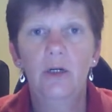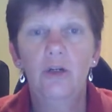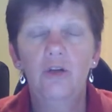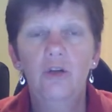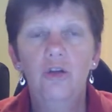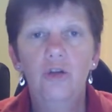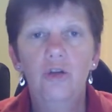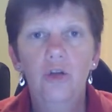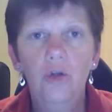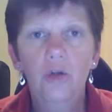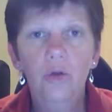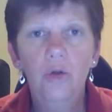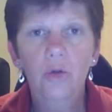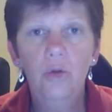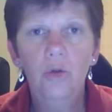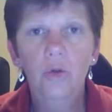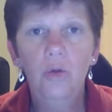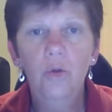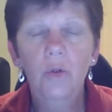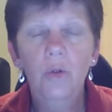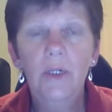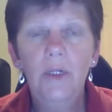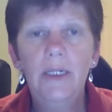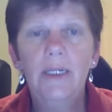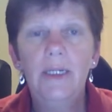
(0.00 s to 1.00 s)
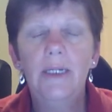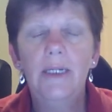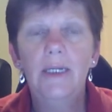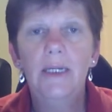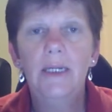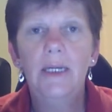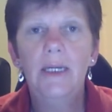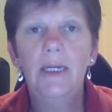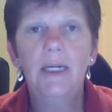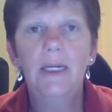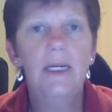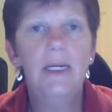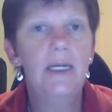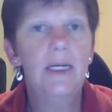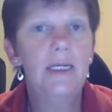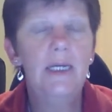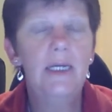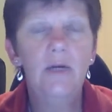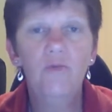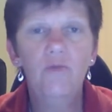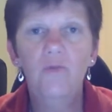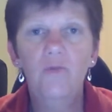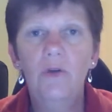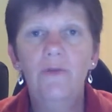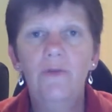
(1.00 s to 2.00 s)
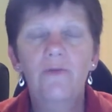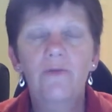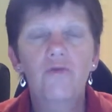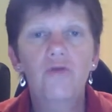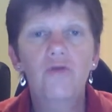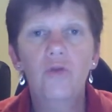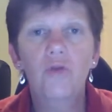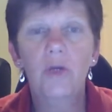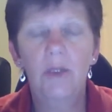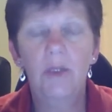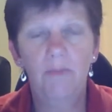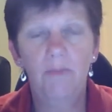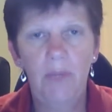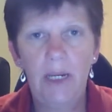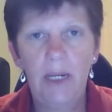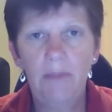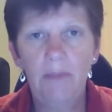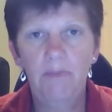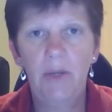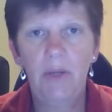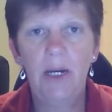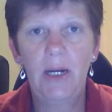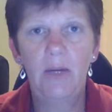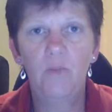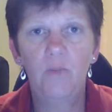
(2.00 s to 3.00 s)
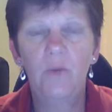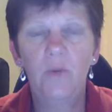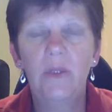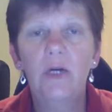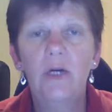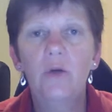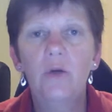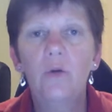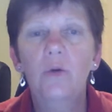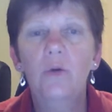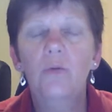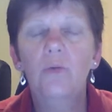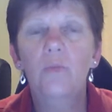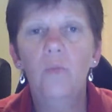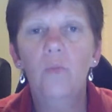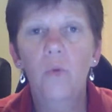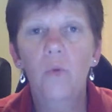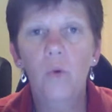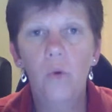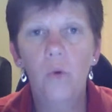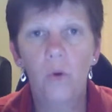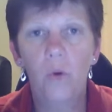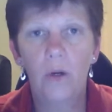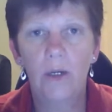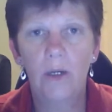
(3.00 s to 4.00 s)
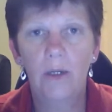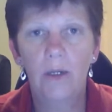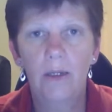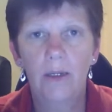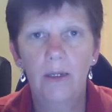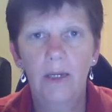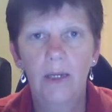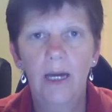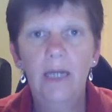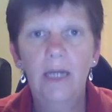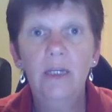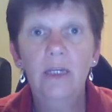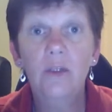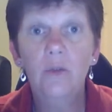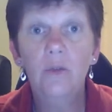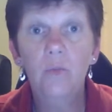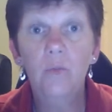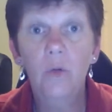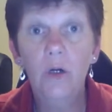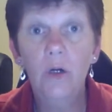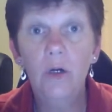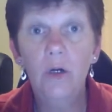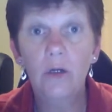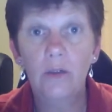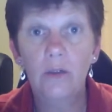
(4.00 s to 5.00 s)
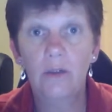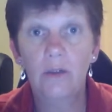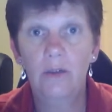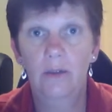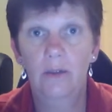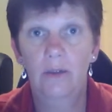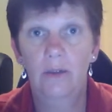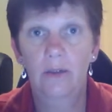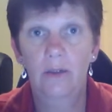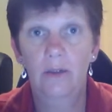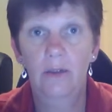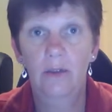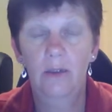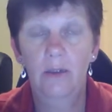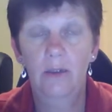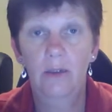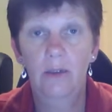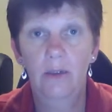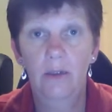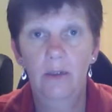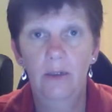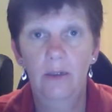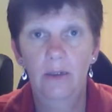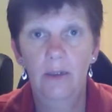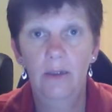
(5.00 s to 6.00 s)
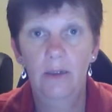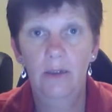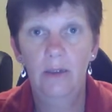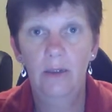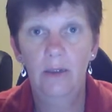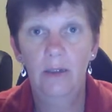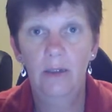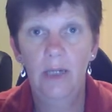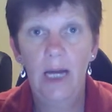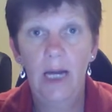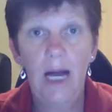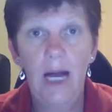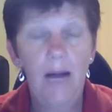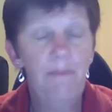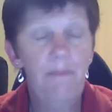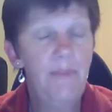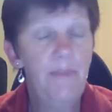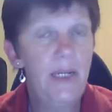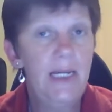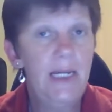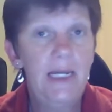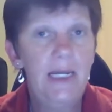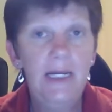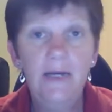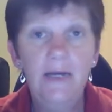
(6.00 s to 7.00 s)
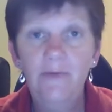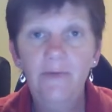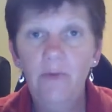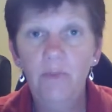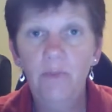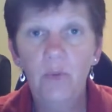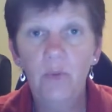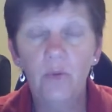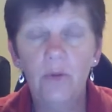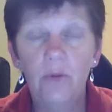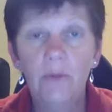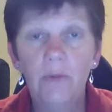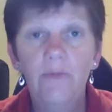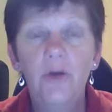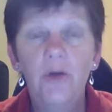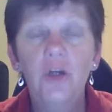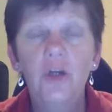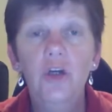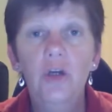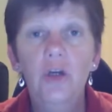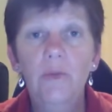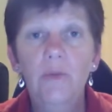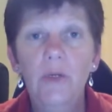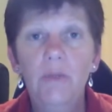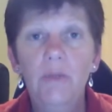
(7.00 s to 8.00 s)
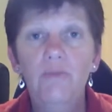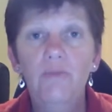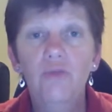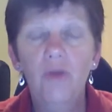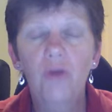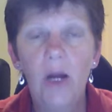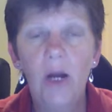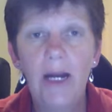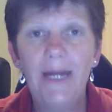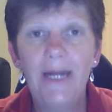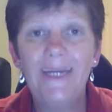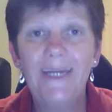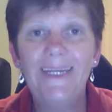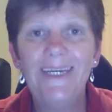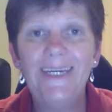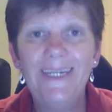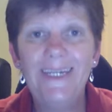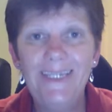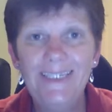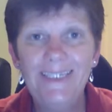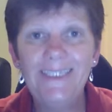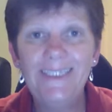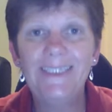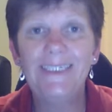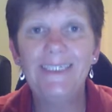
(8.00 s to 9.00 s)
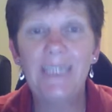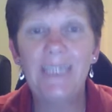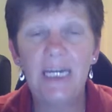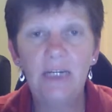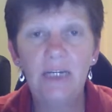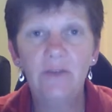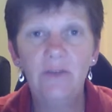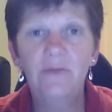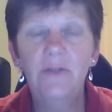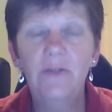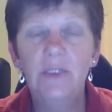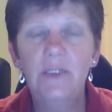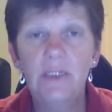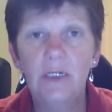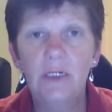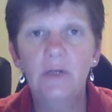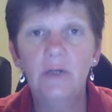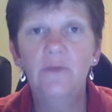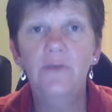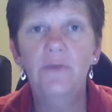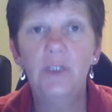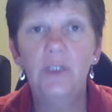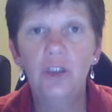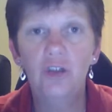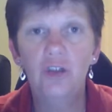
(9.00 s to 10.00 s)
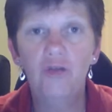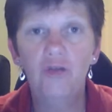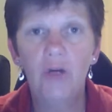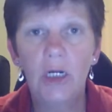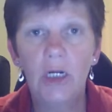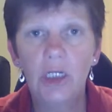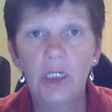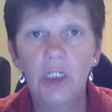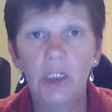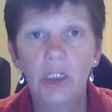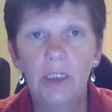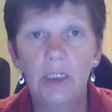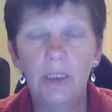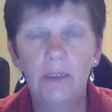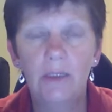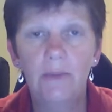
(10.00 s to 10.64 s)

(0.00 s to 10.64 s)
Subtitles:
to get rid of chronic back pain where they couldn't walk. And it's worked. Unbelievable. The human brain is set for self-destruction.